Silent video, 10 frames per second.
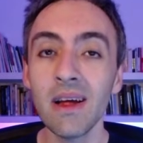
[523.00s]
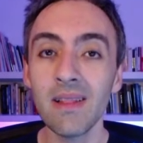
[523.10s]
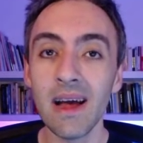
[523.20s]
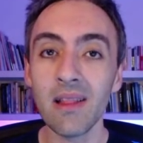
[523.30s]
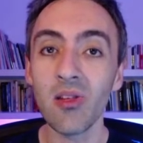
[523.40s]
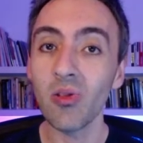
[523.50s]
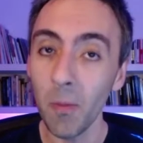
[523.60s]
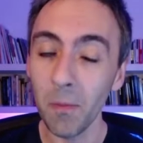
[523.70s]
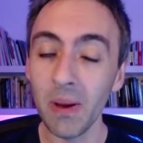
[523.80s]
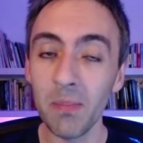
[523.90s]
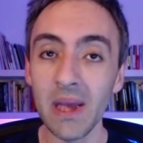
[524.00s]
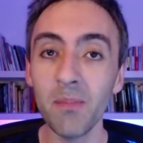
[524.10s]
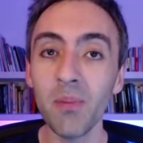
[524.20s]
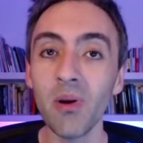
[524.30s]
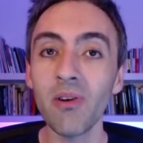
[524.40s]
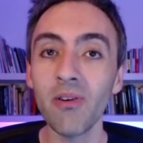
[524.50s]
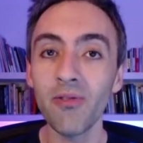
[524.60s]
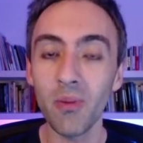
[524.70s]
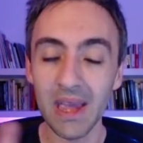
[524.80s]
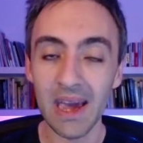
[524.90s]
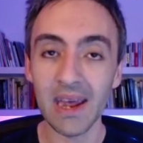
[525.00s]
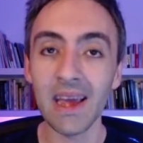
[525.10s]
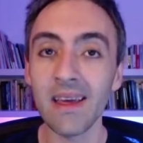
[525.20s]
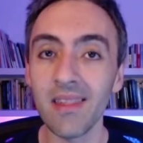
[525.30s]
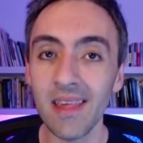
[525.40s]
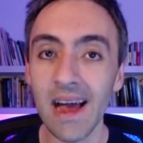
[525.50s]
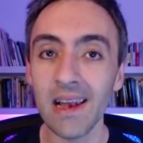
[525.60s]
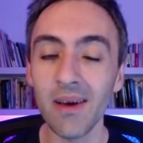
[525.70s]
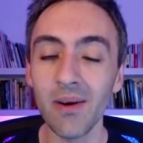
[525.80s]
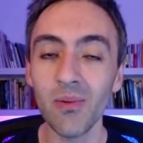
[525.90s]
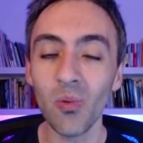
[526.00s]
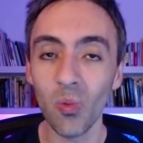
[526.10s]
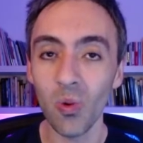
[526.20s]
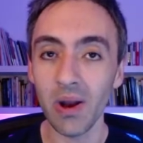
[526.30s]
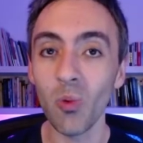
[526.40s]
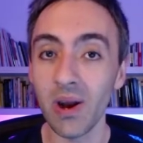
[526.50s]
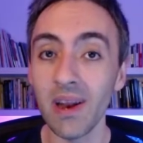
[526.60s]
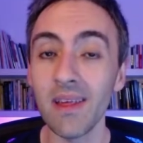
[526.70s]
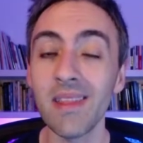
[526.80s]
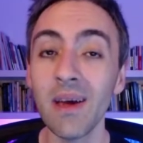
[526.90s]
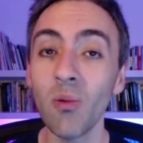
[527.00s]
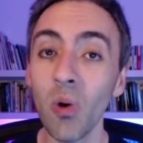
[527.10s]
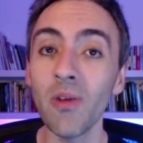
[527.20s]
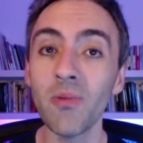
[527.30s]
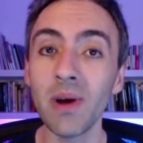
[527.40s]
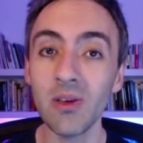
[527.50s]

that's stopping people from getting exactly what it is they want, right?